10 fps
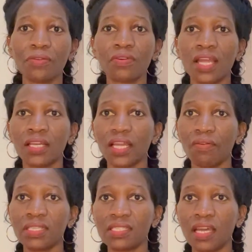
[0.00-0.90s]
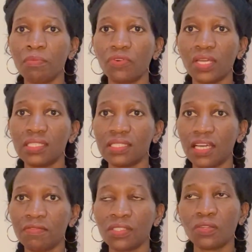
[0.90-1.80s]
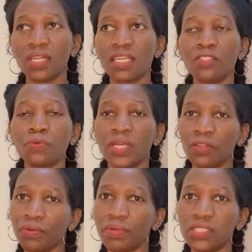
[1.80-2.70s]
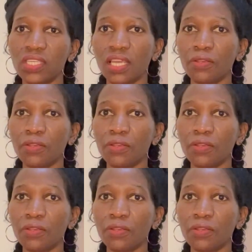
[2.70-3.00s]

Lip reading: You can carry some dry stuffs so that when you reach here,